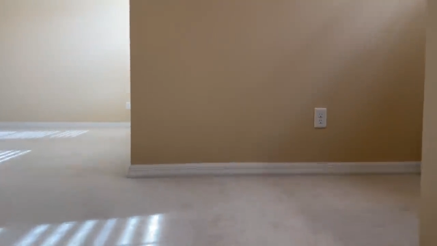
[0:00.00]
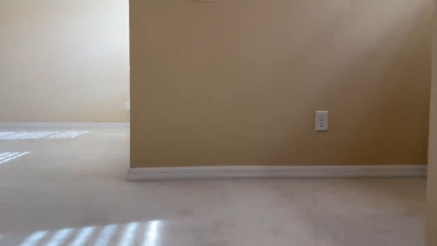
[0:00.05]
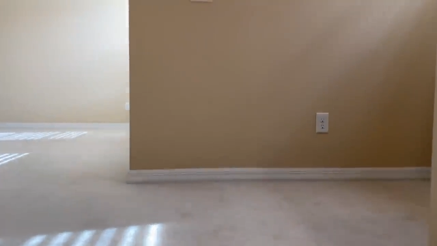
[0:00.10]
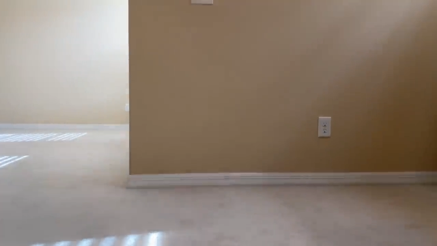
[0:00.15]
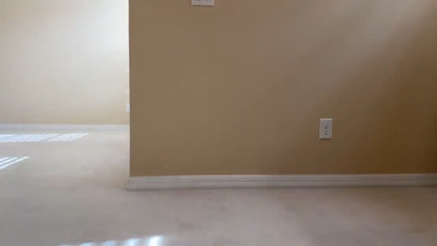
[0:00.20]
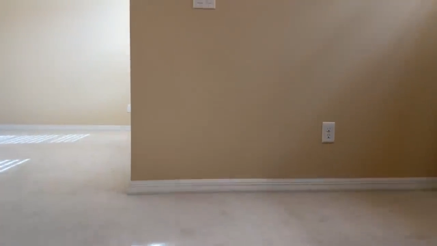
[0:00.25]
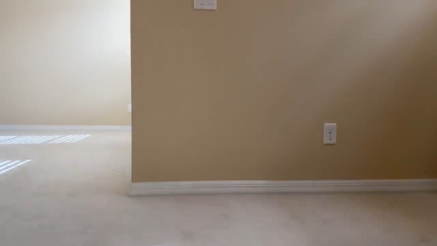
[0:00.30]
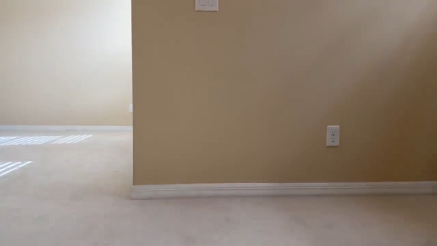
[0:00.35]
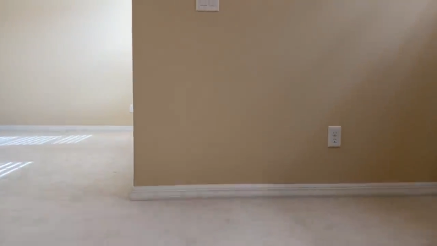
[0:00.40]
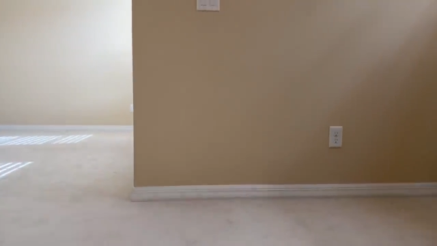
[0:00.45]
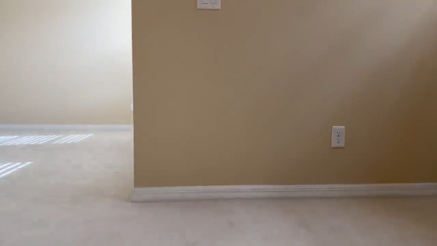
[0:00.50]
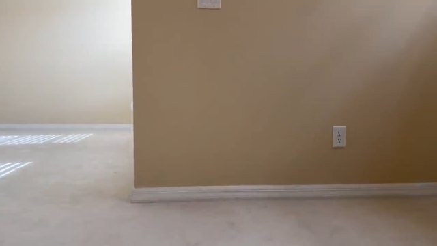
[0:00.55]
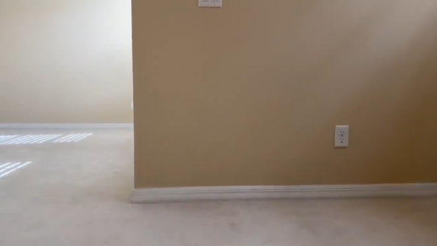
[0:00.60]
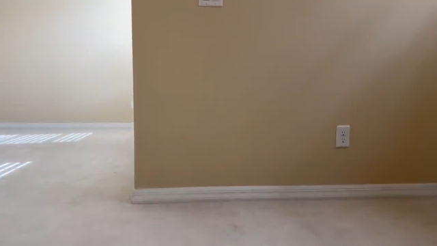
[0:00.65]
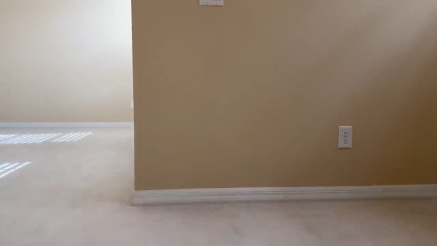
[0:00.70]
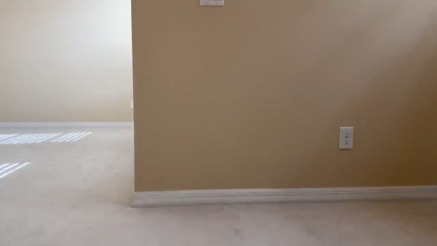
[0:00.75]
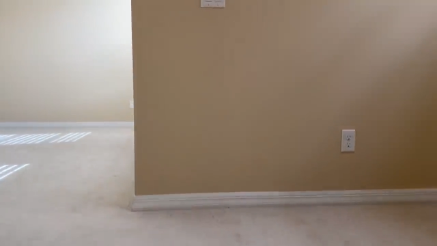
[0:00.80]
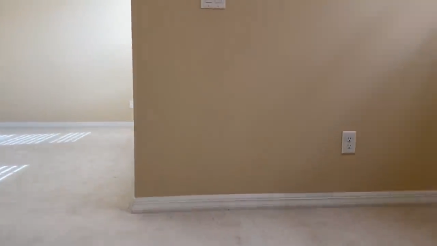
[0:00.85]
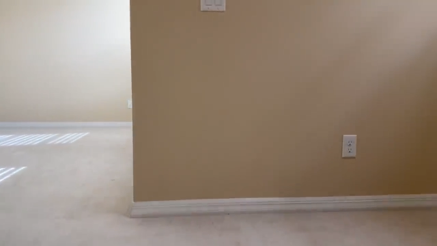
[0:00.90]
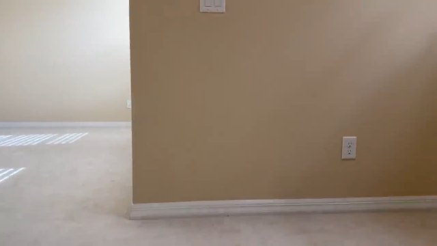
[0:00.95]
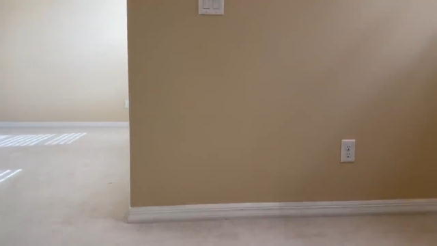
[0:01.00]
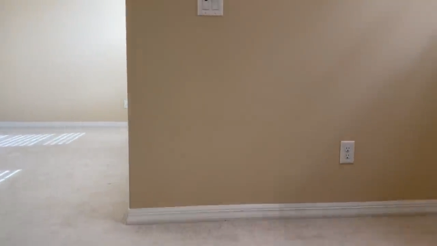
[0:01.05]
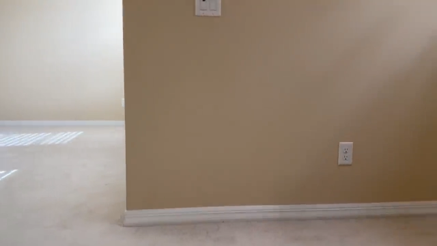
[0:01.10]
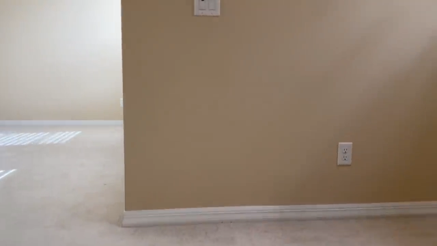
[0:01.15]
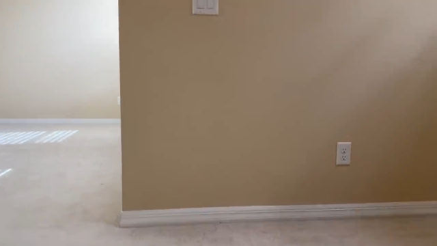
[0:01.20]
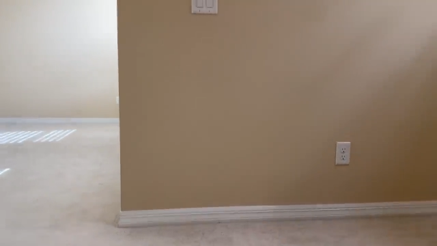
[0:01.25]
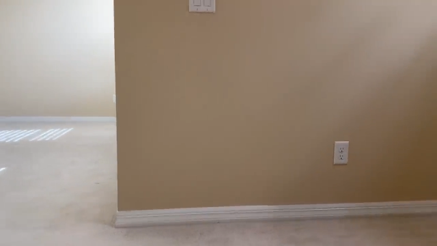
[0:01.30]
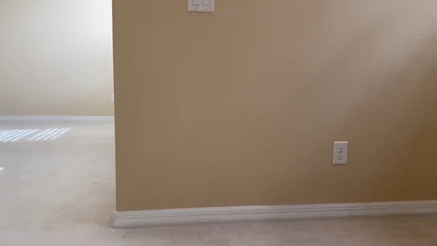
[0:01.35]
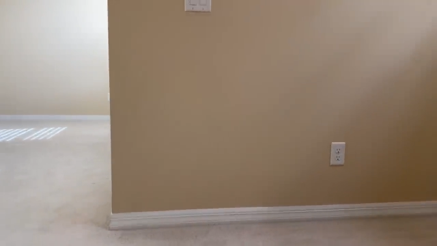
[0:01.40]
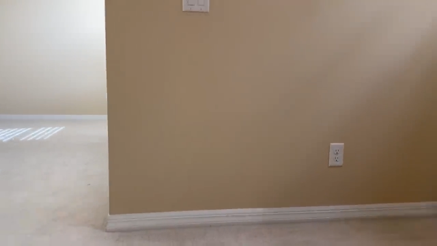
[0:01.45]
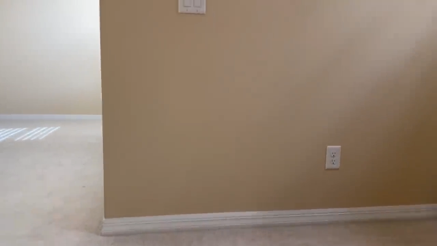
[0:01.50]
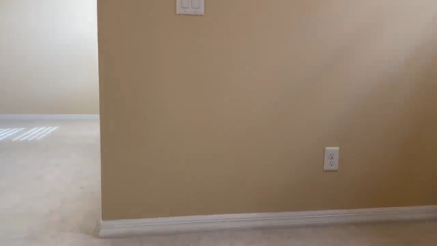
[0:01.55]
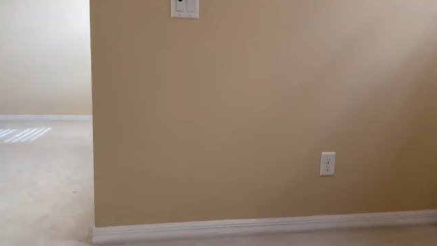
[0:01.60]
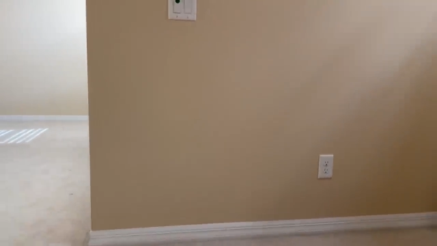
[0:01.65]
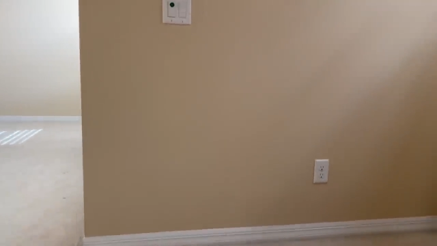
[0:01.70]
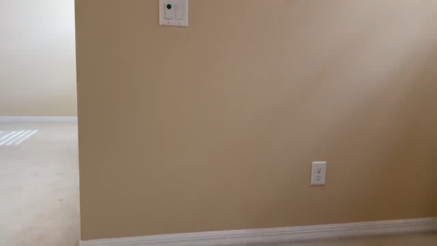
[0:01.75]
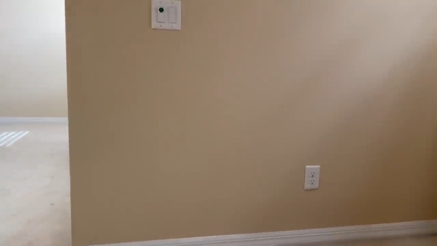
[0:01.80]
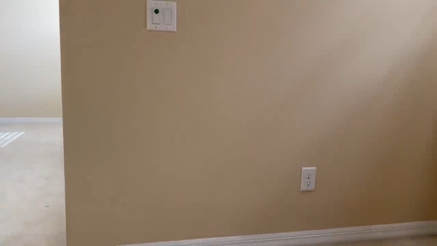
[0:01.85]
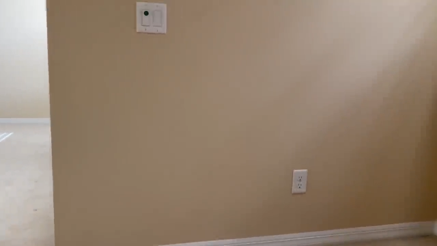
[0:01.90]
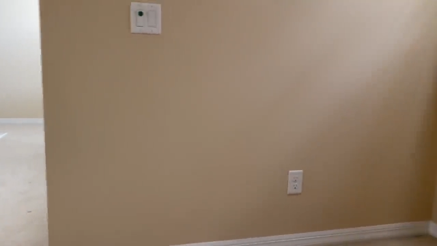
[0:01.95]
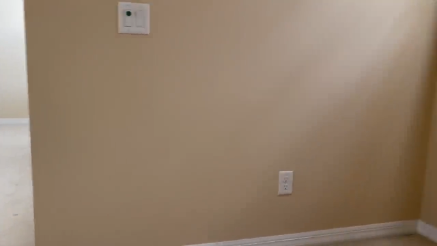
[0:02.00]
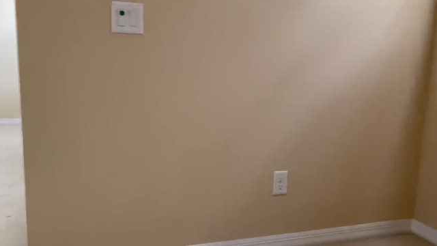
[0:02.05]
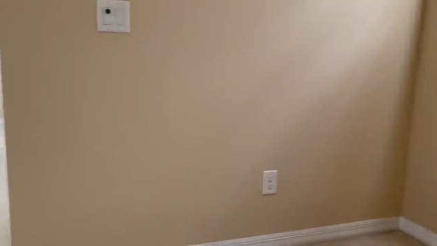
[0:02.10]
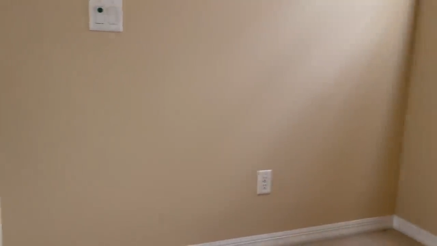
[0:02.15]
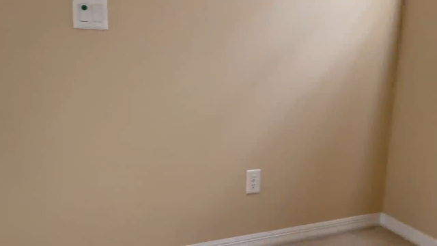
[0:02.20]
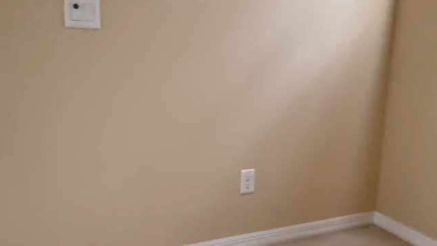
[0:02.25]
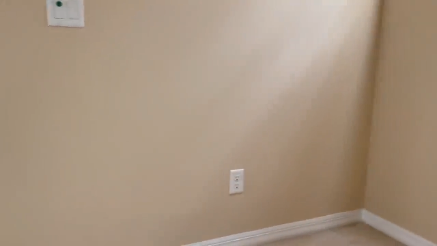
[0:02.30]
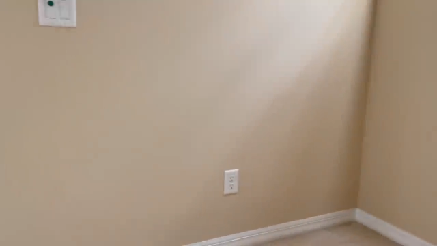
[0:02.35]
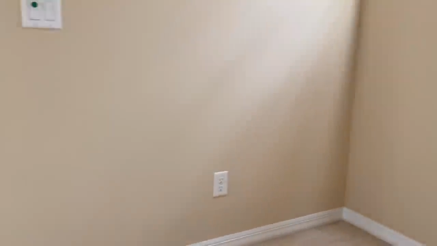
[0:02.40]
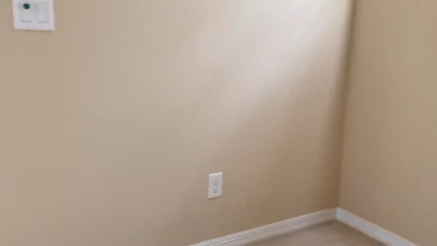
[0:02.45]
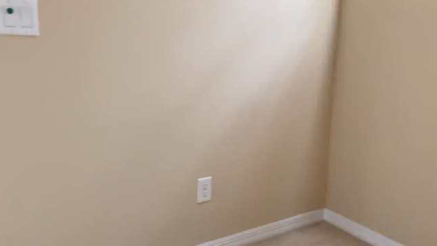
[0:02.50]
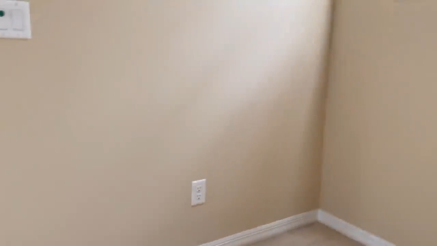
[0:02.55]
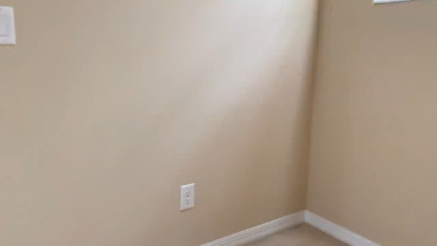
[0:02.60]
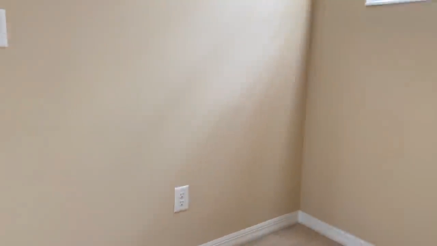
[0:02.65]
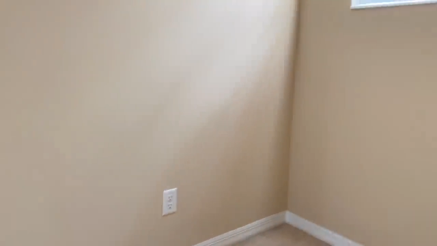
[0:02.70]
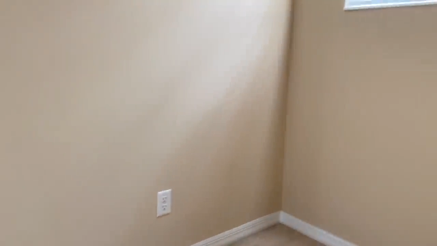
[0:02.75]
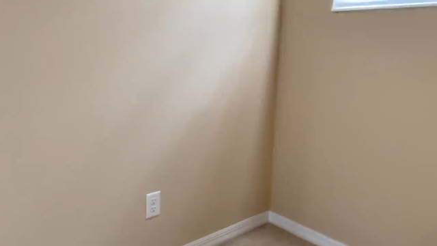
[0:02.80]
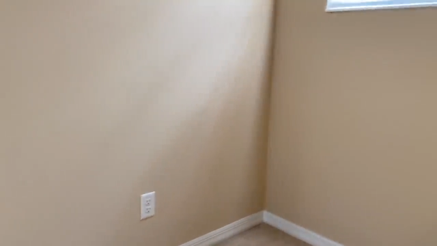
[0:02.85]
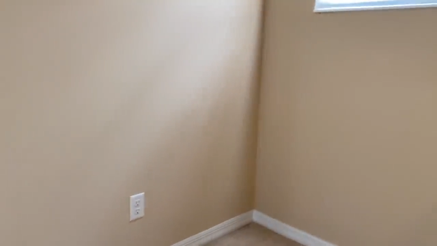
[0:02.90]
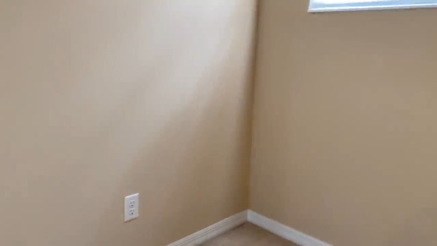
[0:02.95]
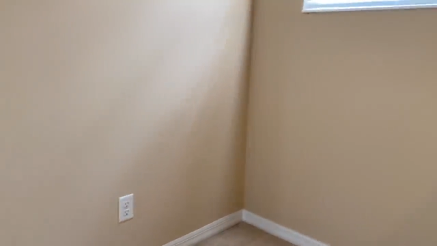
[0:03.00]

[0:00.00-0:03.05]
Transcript: Nobody's mouth can be seen.